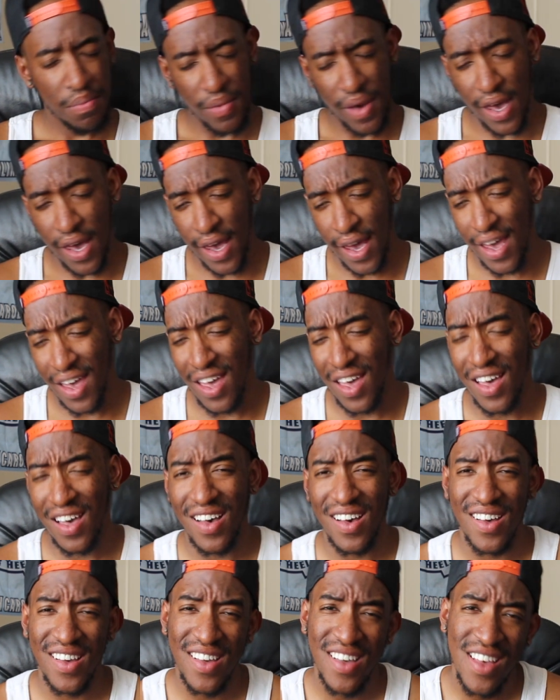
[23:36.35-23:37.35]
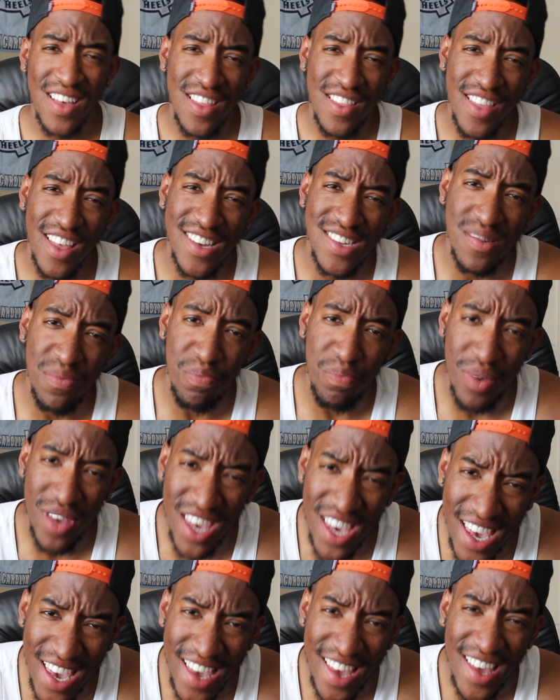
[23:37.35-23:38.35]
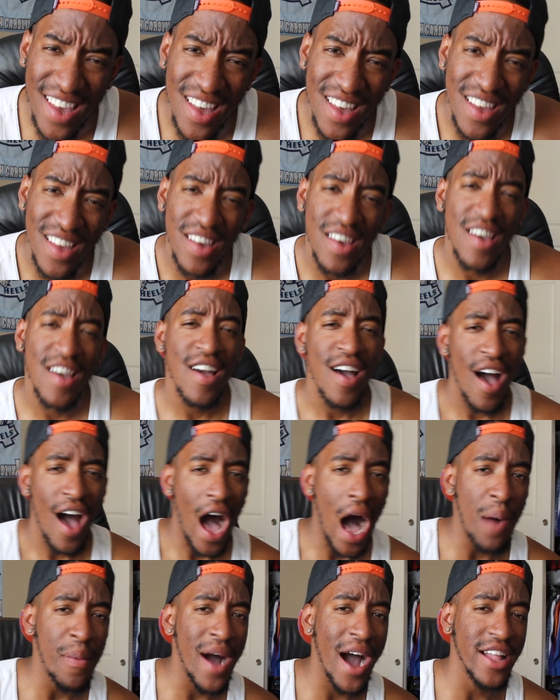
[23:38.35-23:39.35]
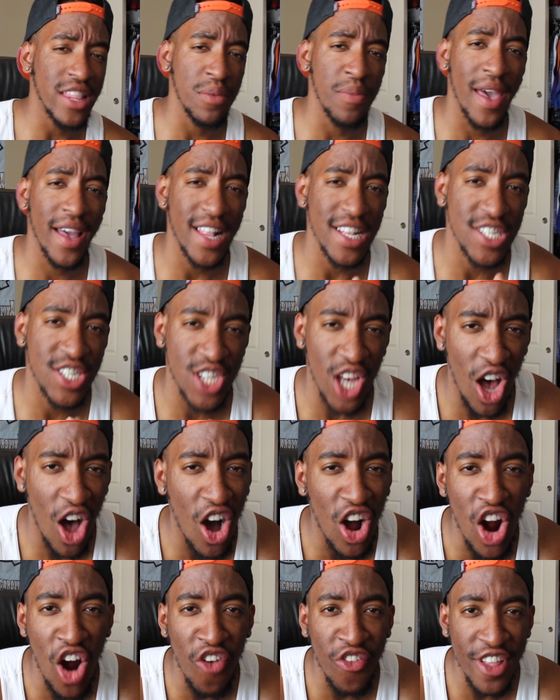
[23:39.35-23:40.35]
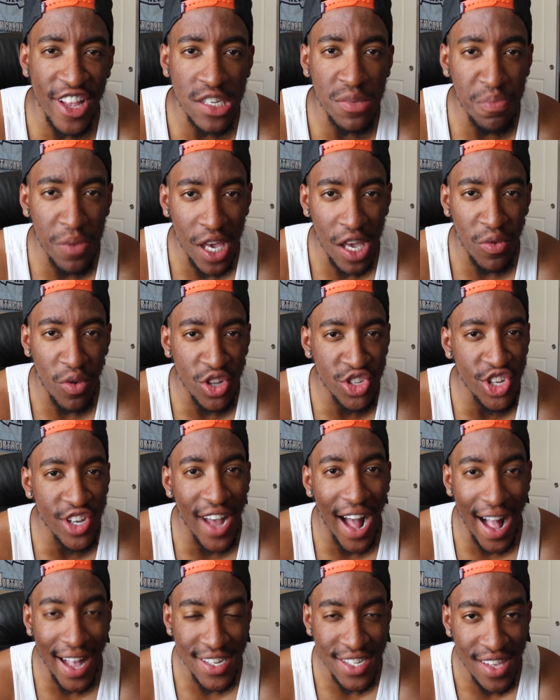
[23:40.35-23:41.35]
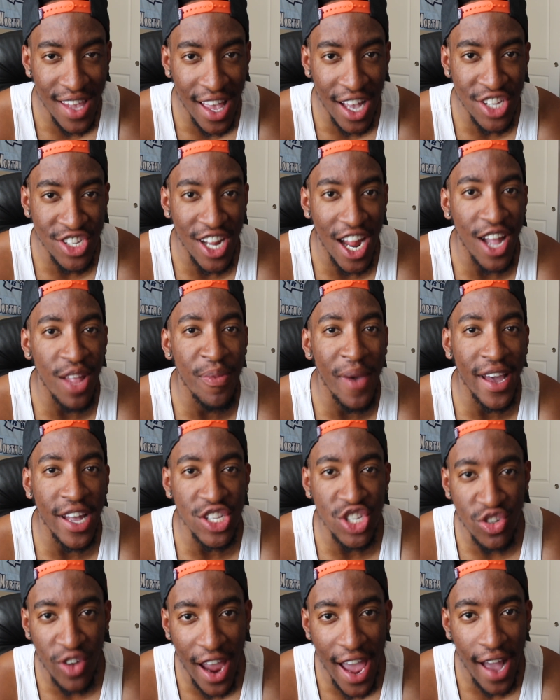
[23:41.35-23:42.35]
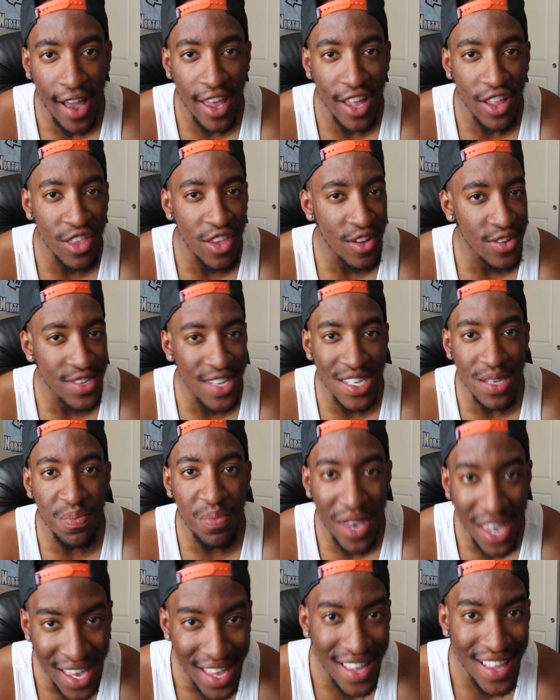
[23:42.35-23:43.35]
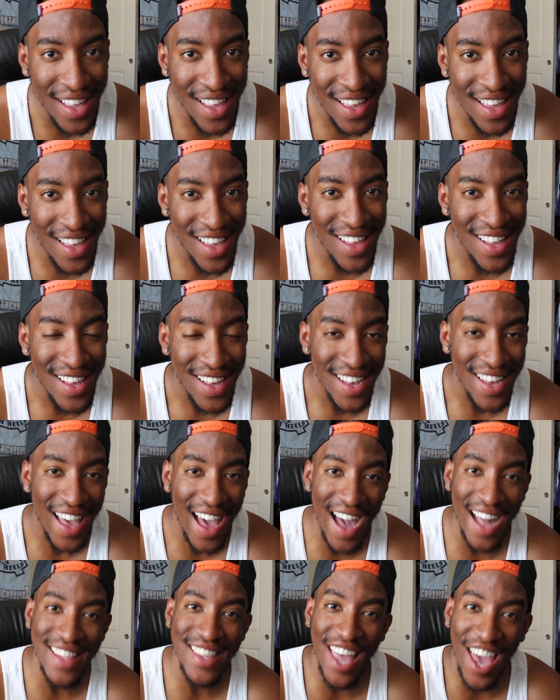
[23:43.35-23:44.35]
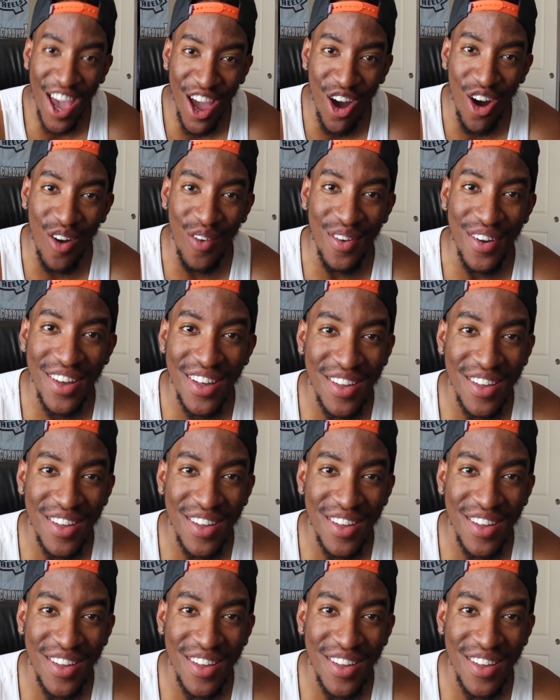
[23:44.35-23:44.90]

Man, this beat. I might have to make a song over this beat. What you guys think? Should I make a track and use this beat? Goddamn.